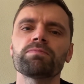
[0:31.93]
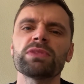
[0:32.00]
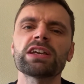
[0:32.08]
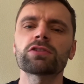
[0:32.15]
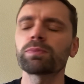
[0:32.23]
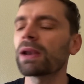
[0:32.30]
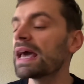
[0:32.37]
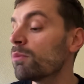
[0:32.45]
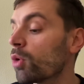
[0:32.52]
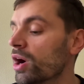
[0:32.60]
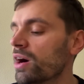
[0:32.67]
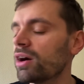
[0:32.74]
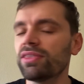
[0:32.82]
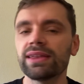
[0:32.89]
explain
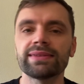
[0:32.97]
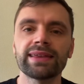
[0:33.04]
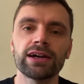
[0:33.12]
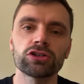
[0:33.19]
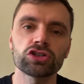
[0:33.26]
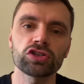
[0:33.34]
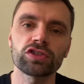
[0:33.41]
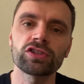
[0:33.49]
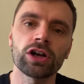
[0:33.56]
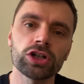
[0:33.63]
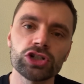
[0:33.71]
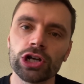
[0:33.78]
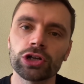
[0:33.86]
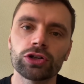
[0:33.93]
why I think they are just
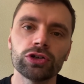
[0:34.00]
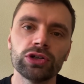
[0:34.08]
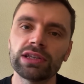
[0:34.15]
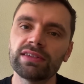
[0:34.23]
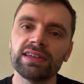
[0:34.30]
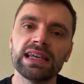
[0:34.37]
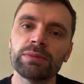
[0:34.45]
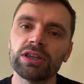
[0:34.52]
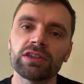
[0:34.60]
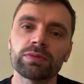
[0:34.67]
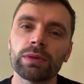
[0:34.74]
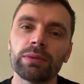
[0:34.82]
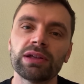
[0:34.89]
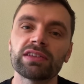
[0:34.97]
such a good team at this
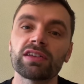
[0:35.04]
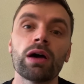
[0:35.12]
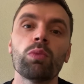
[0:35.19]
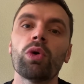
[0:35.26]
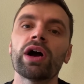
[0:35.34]
moment in time.